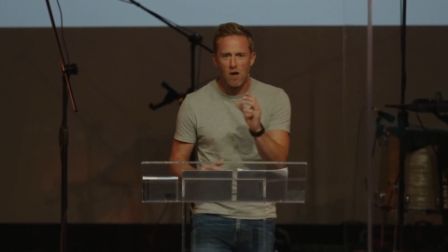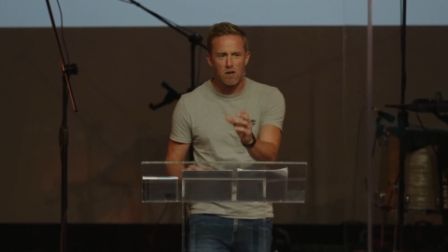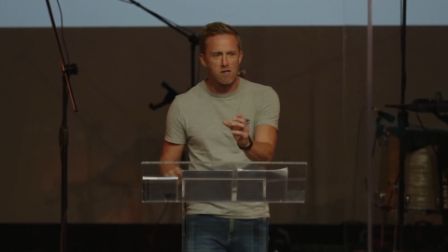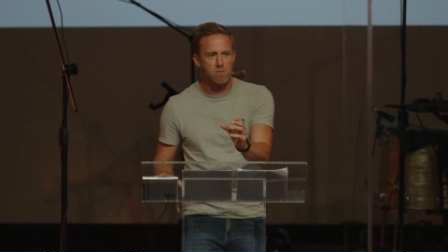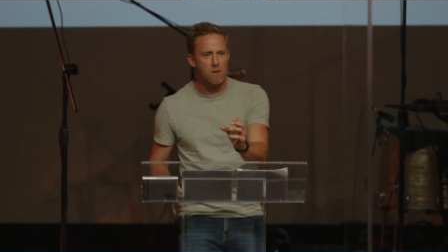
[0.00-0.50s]

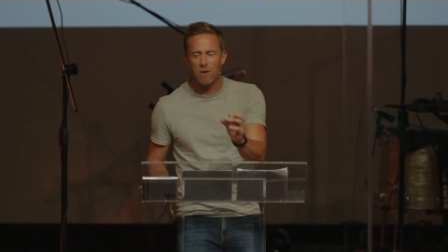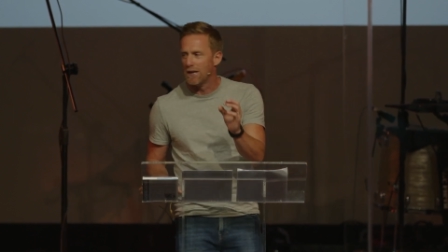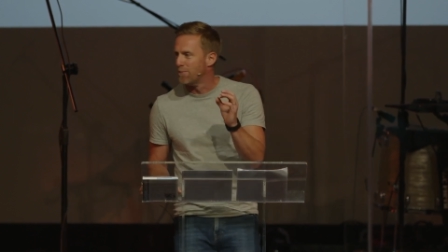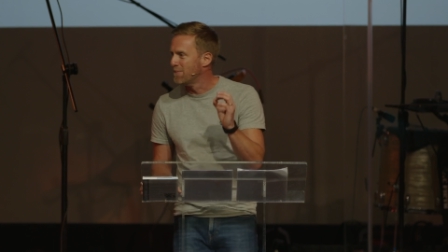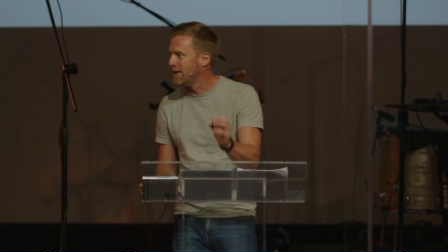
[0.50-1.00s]
asked me
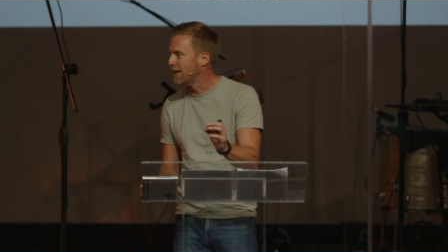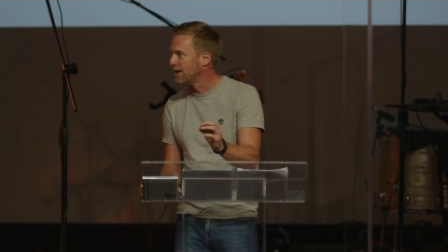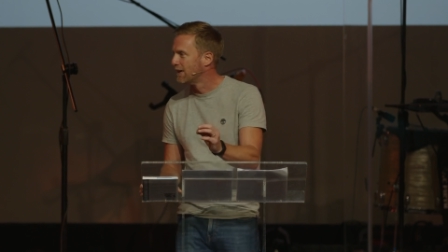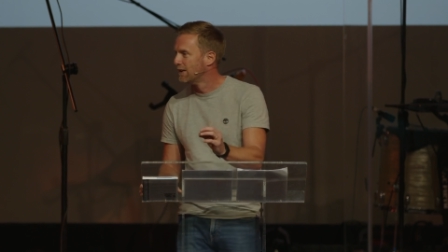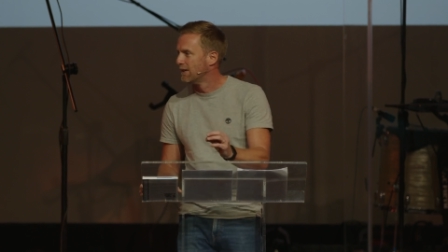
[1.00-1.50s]
within a
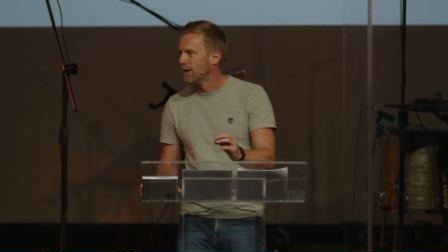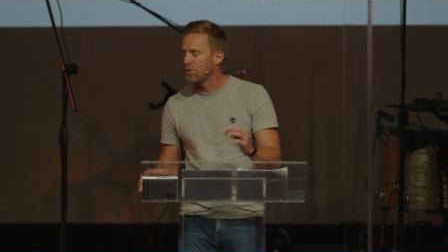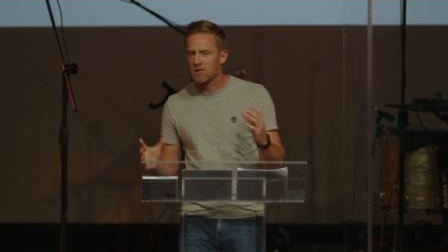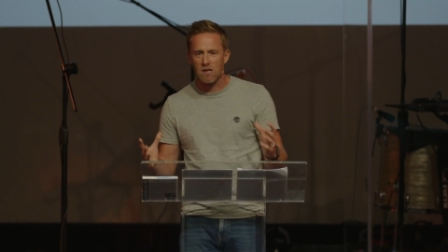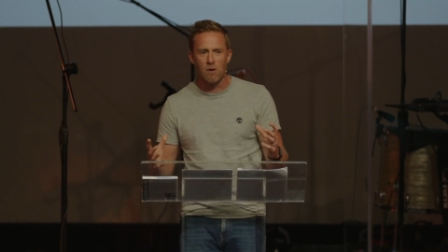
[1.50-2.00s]
minute.
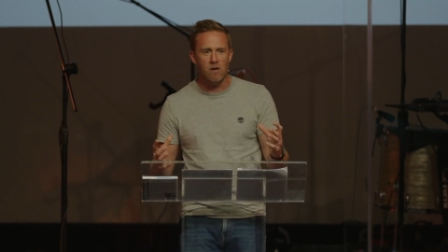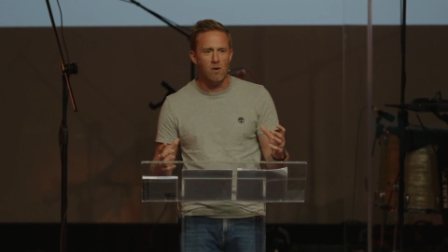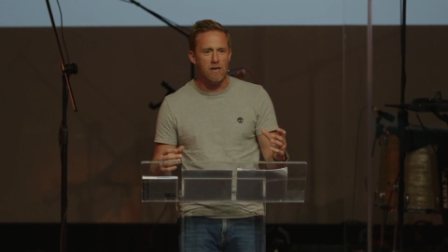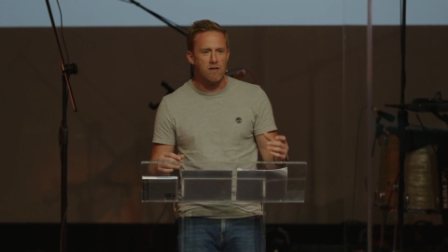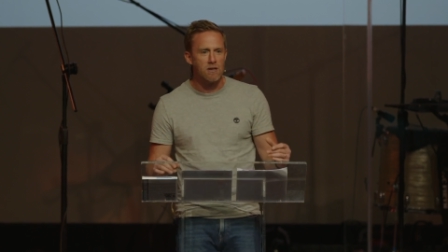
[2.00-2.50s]
I'm so
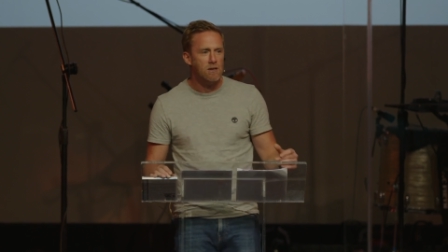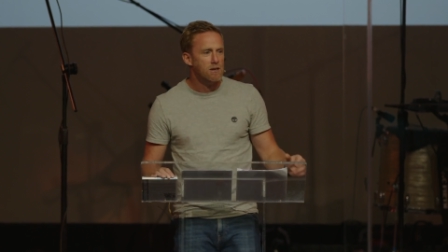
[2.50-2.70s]
annoyed.